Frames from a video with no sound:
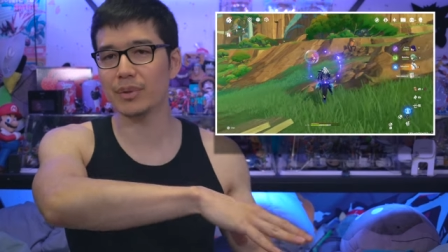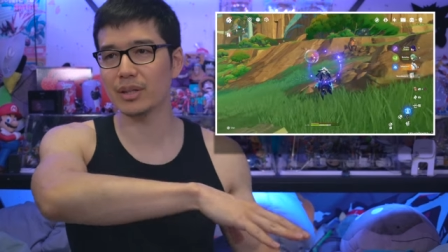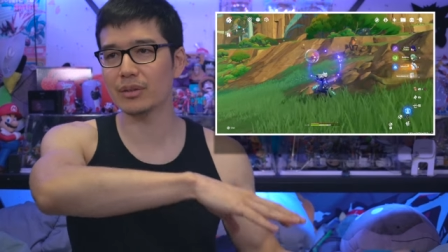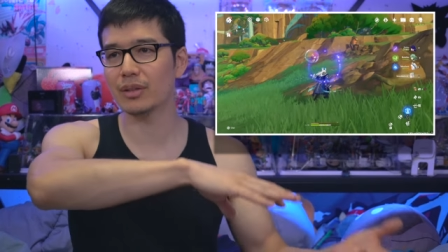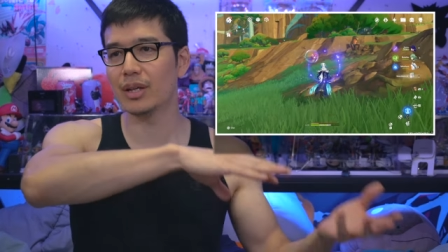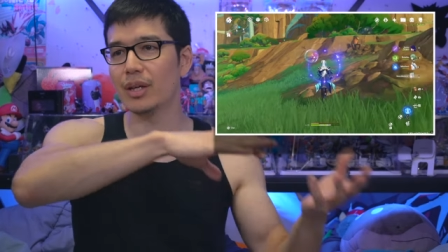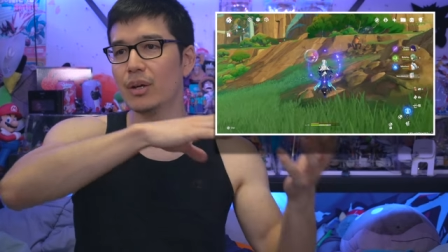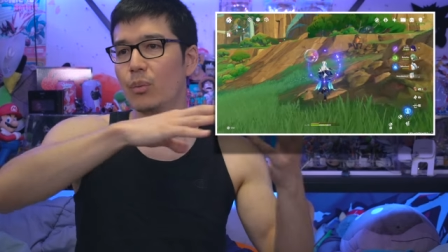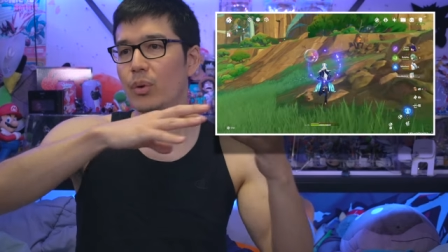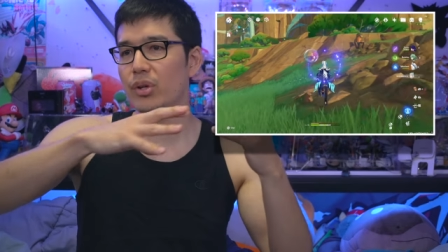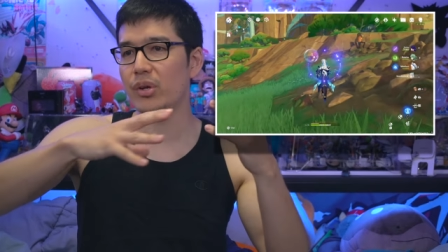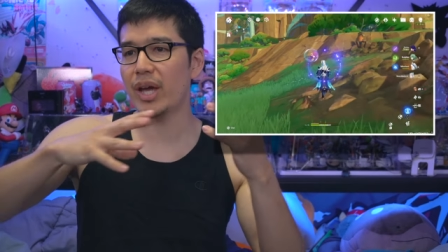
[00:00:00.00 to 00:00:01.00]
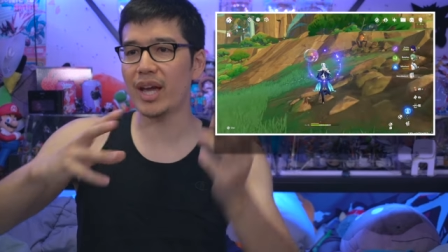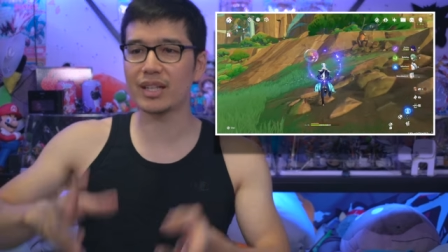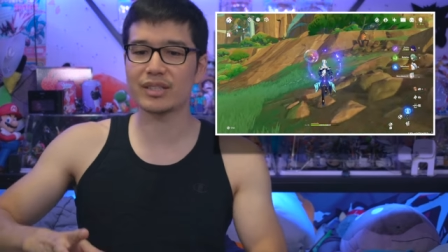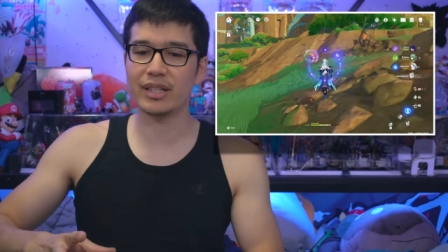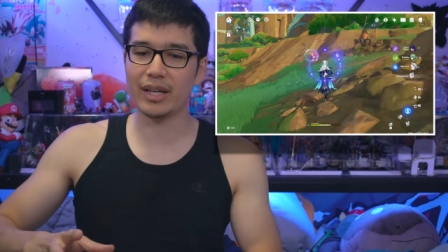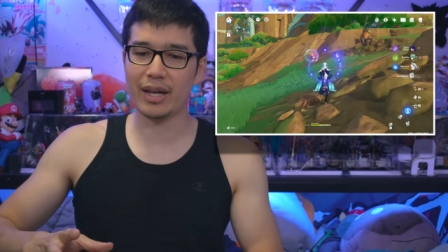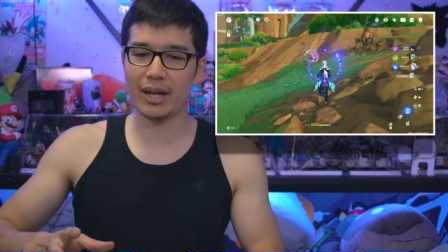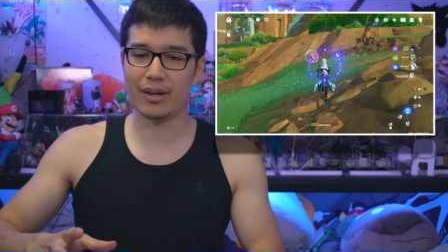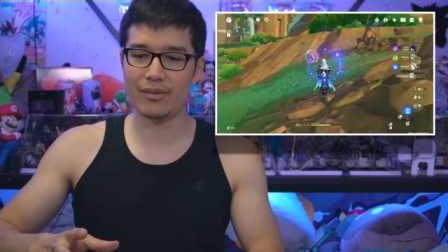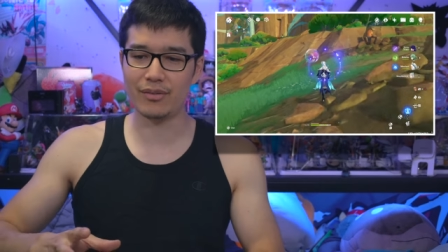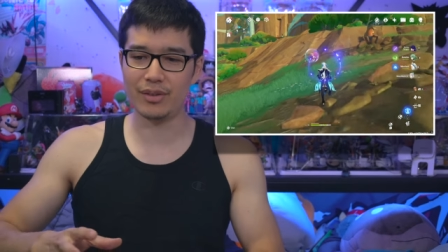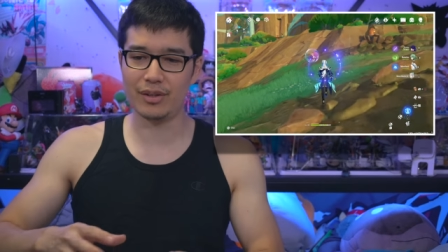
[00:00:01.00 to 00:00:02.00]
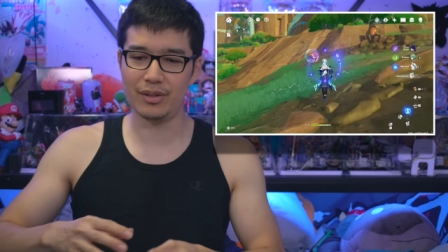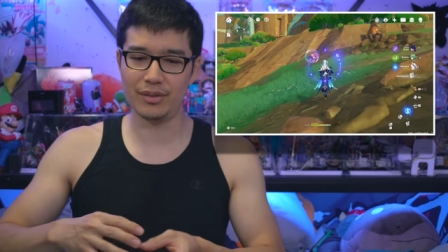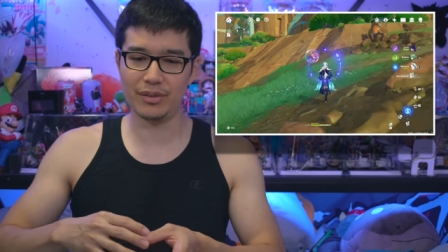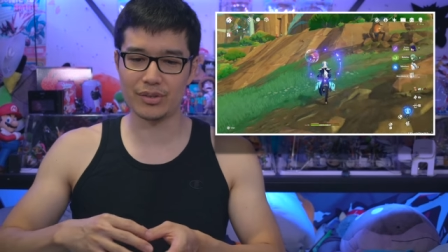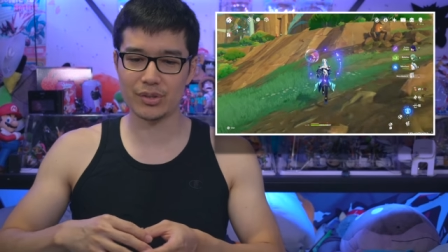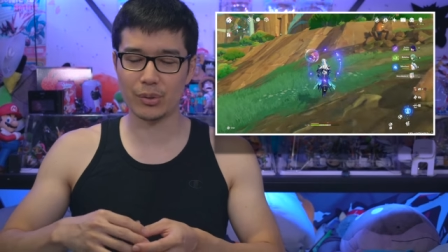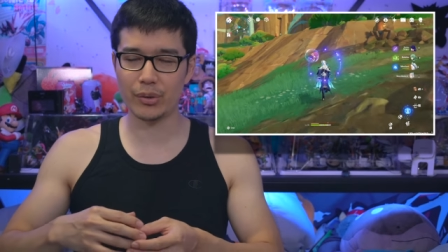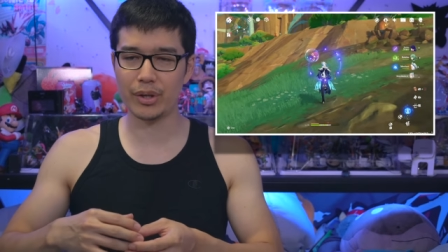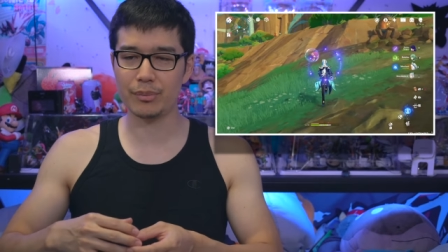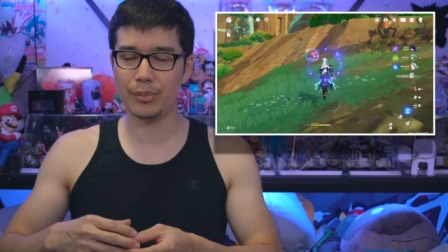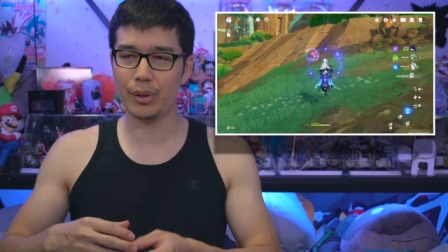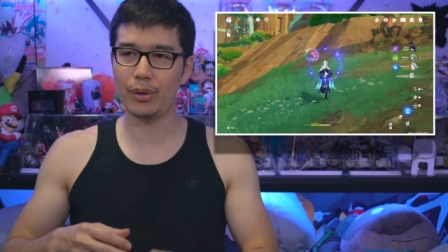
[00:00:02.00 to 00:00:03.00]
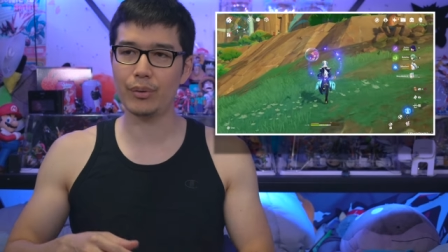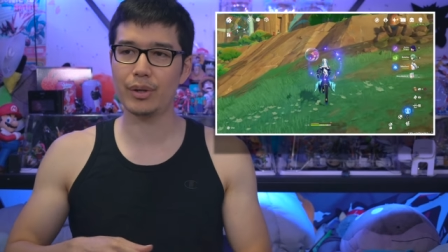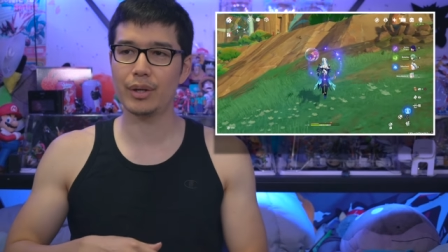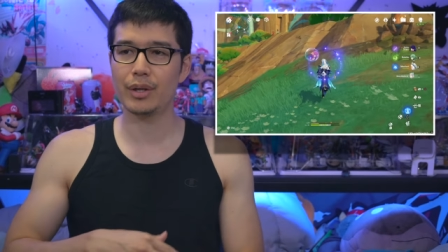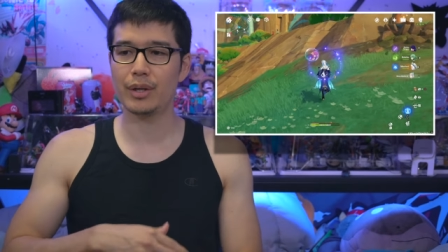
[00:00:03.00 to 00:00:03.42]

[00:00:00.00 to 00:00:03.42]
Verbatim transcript: And then when you exit out of the the Saurian mode,